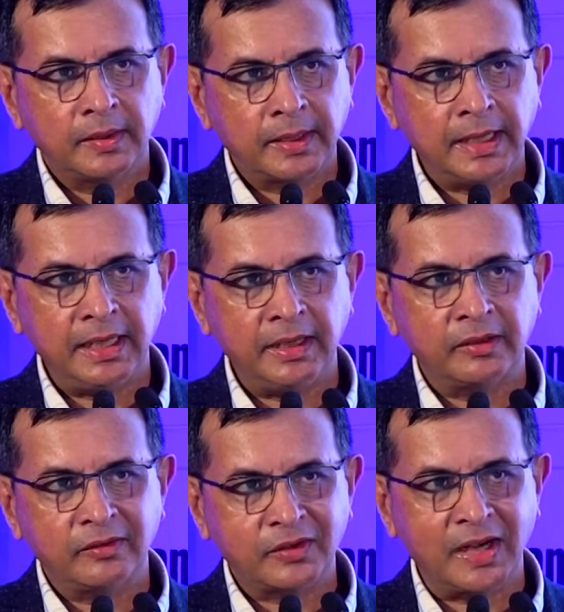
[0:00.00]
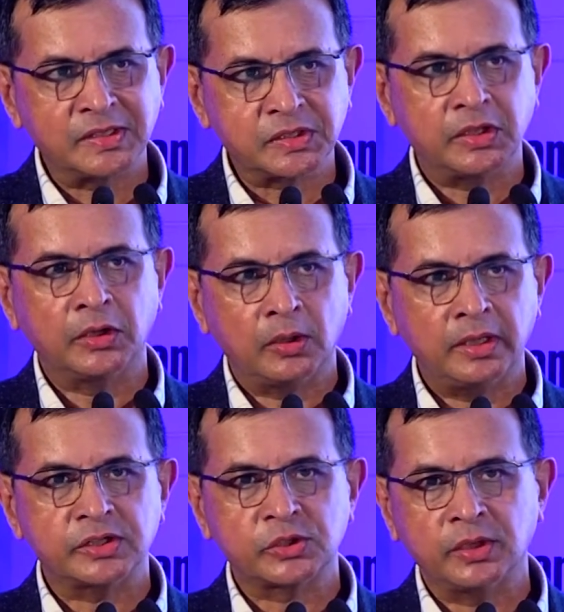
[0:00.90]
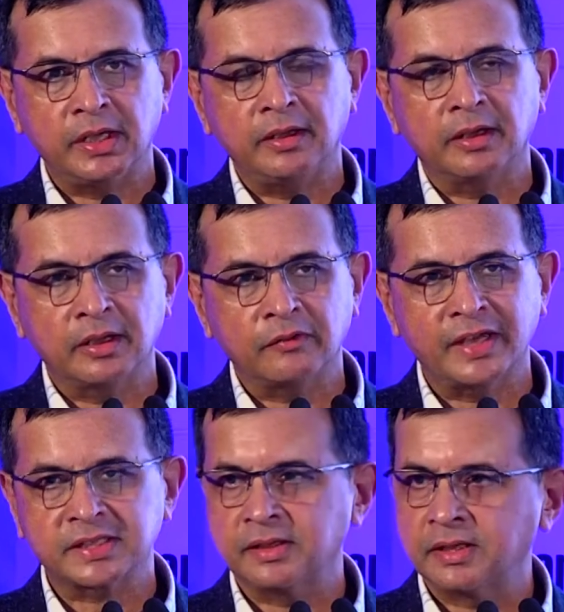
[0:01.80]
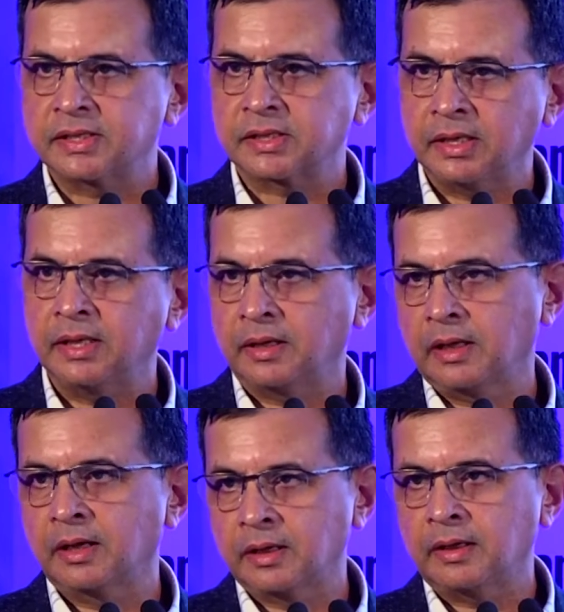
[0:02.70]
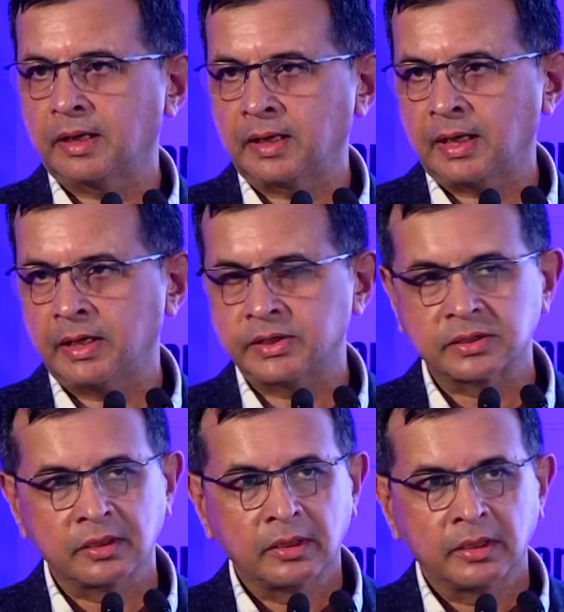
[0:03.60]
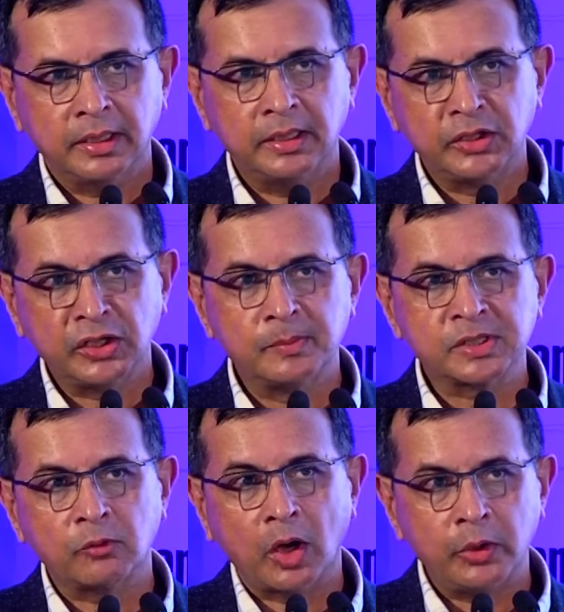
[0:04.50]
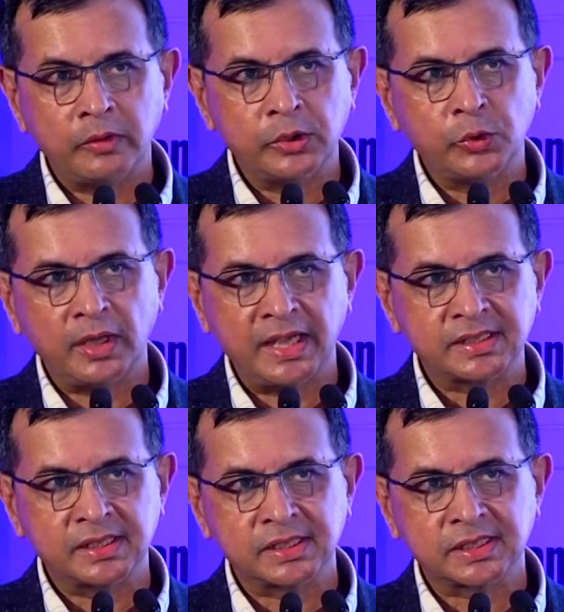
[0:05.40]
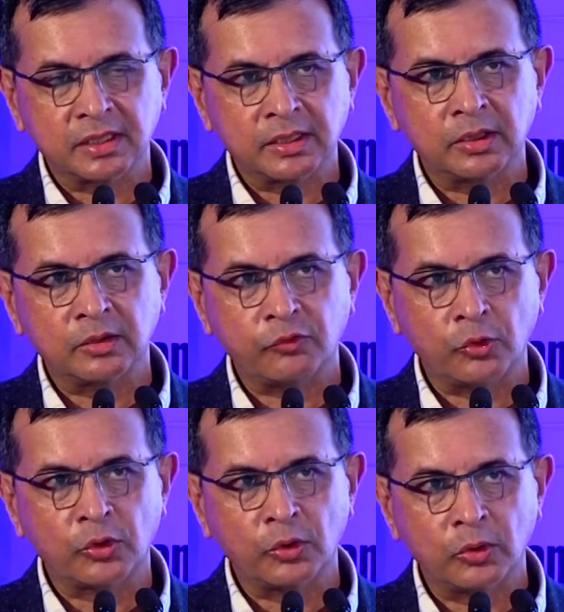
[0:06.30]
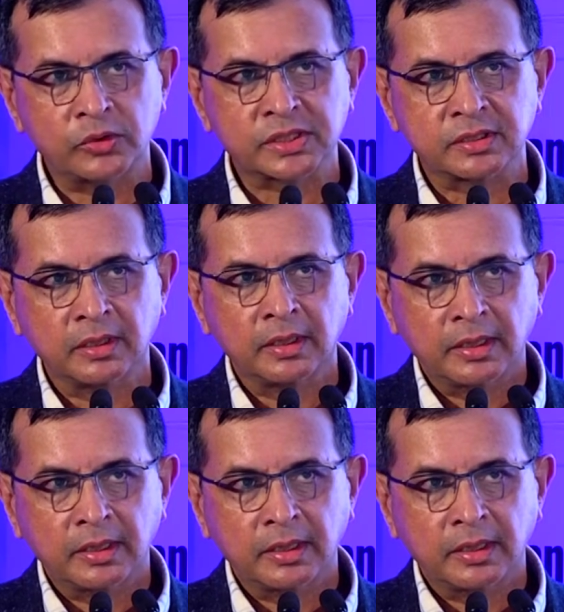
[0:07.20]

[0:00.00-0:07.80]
really transfer the knowledge to the fashion industry at large in terms of how do we utilize this 4 notes,